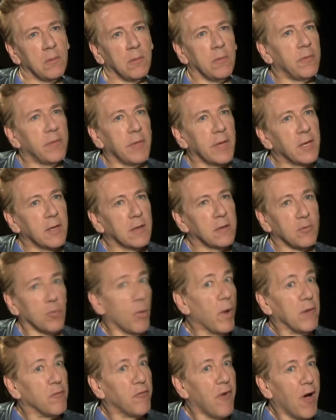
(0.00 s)
things
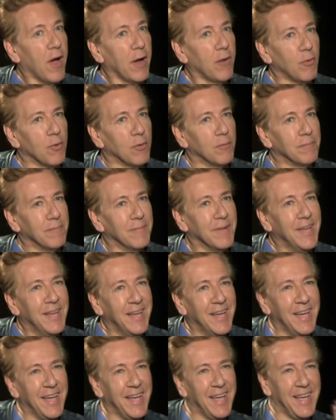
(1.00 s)
went viral. It was
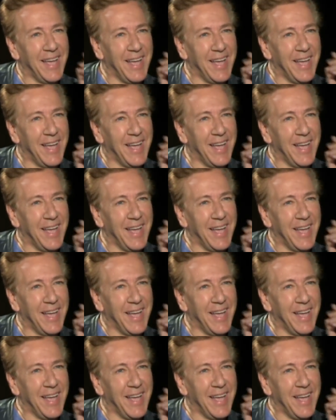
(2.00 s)
also